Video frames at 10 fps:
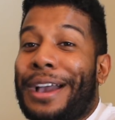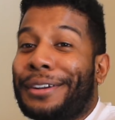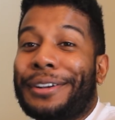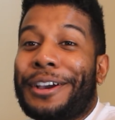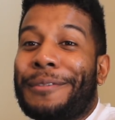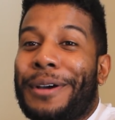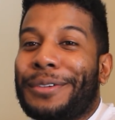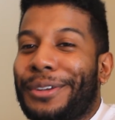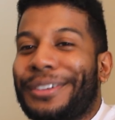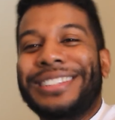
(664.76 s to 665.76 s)
I don't come up.
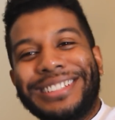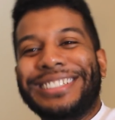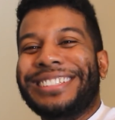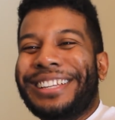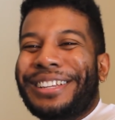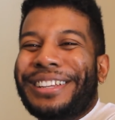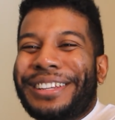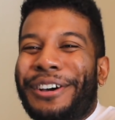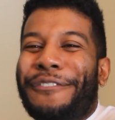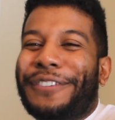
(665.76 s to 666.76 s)
You know, a
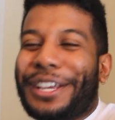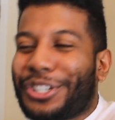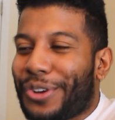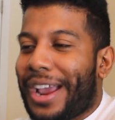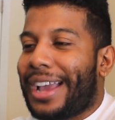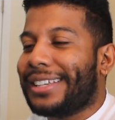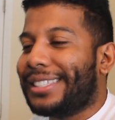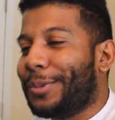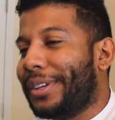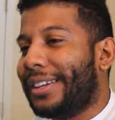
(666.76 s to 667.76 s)
little flex track, I can
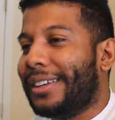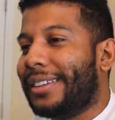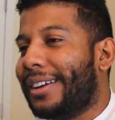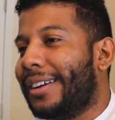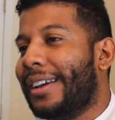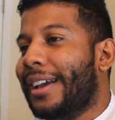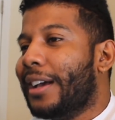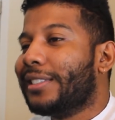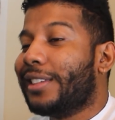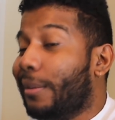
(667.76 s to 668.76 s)
see what he did there.
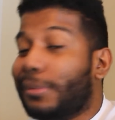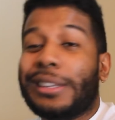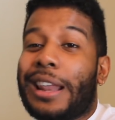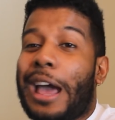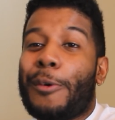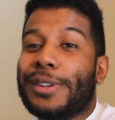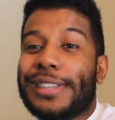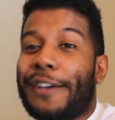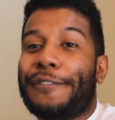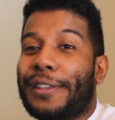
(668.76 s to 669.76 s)
Something that I was
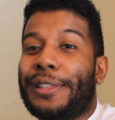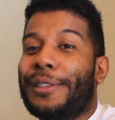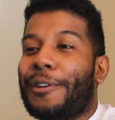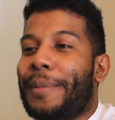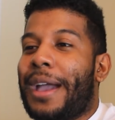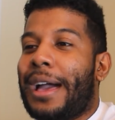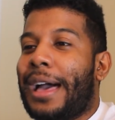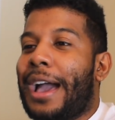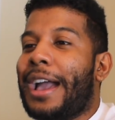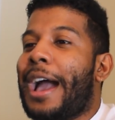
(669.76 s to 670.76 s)
not feeling, though, man.
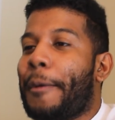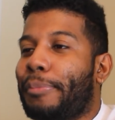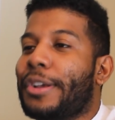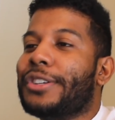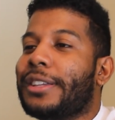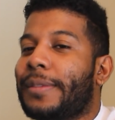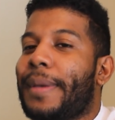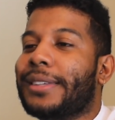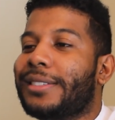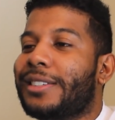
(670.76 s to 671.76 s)
I appreciate the
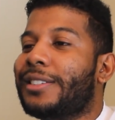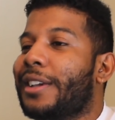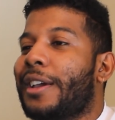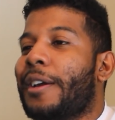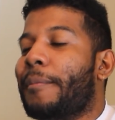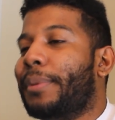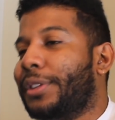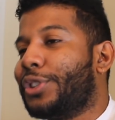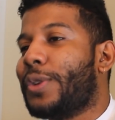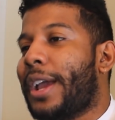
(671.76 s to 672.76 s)
message, but
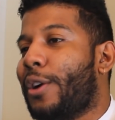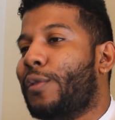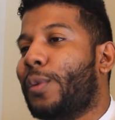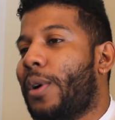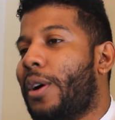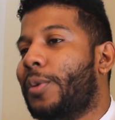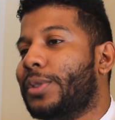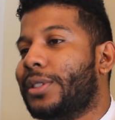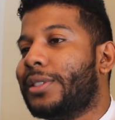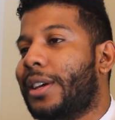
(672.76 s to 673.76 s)
the track overall
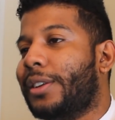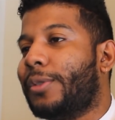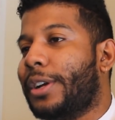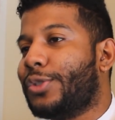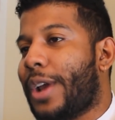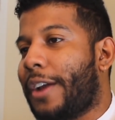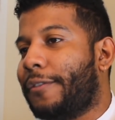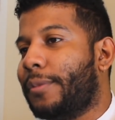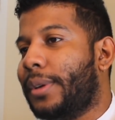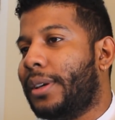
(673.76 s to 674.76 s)
was just not a great track
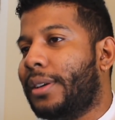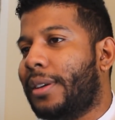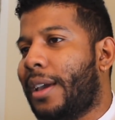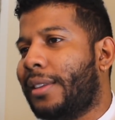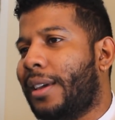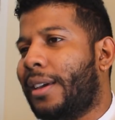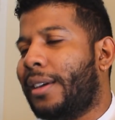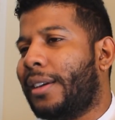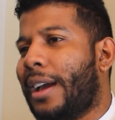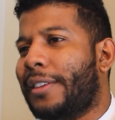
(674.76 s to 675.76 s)
for me. It had
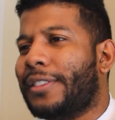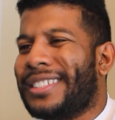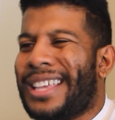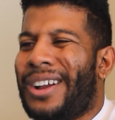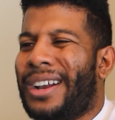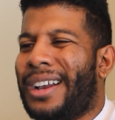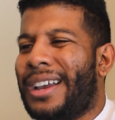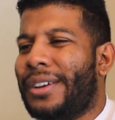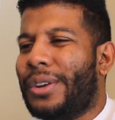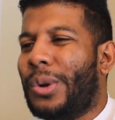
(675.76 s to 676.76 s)
that, kind of, the sound got
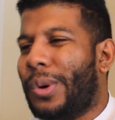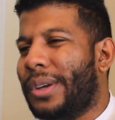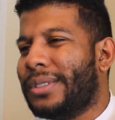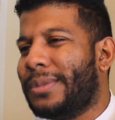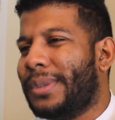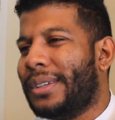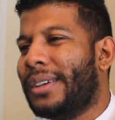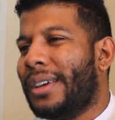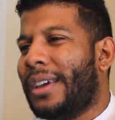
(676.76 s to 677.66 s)
kind of annoying to me.